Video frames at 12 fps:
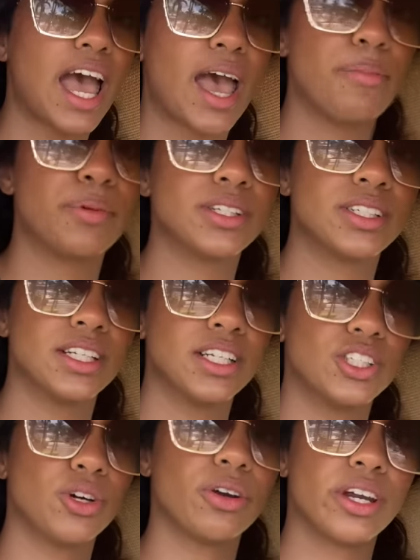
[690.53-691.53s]
I
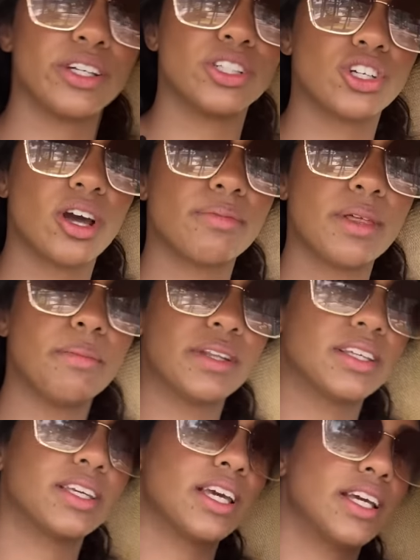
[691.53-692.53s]
personally don't care to drop them, but
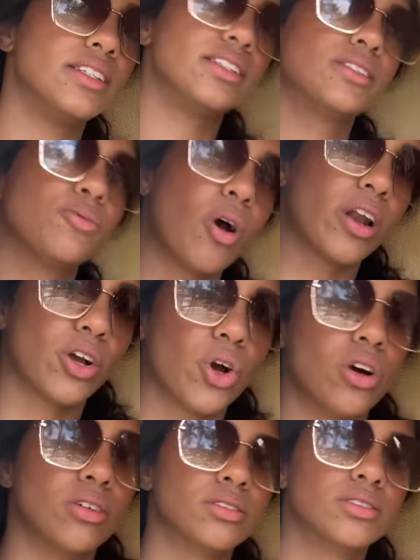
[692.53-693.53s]
the kids wanna go.